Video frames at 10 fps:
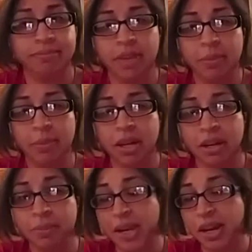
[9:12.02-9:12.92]
I'm going
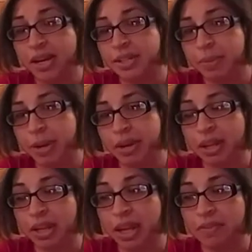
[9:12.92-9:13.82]
to be honest about it,
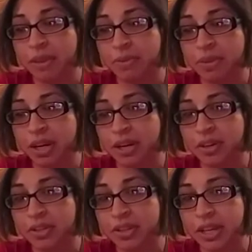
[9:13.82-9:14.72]
a lot of them do not
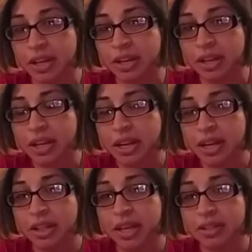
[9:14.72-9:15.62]
understand
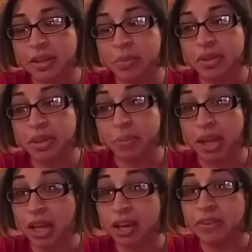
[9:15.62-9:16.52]
that
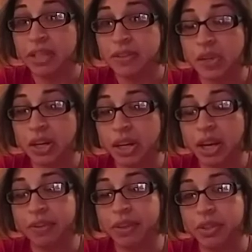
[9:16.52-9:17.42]
a lot of us
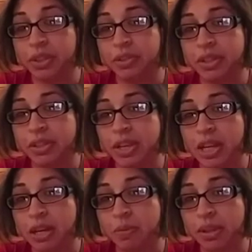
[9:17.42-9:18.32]
have our children
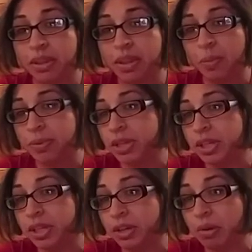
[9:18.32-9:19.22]
taken with no
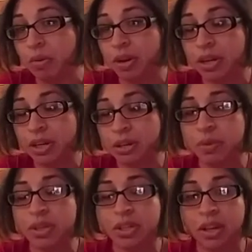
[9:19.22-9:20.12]
petition, no warrant,
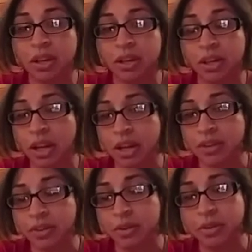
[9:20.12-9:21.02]
which is called
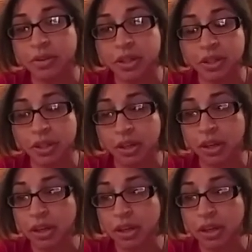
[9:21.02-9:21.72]
unconstitutional seizure.